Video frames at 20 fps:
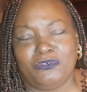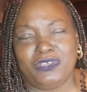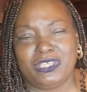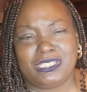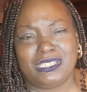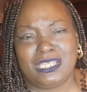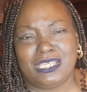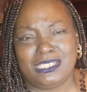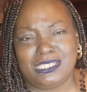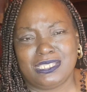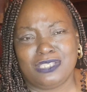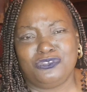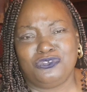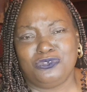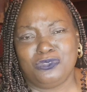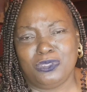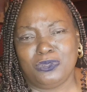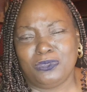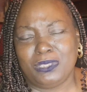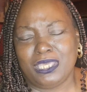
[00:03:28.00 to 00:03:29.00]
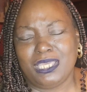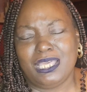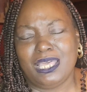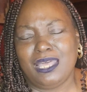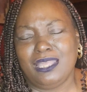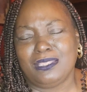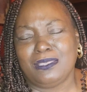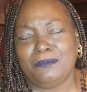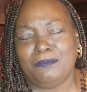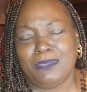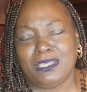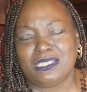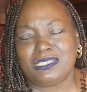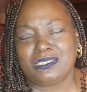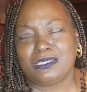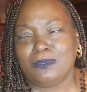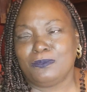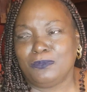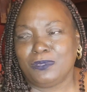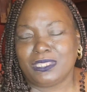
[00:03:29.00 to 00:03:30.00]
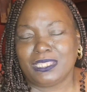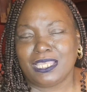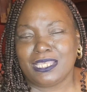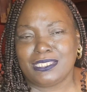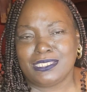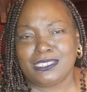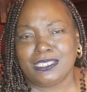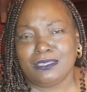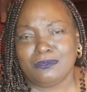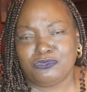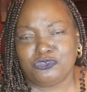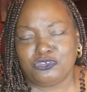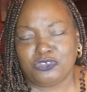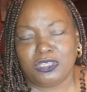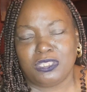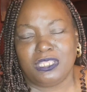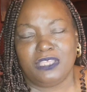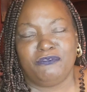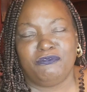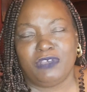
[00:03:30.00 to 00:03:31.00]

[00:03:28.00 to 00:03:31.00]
off, because I said, you know, they kind of messed up with that damn trailer.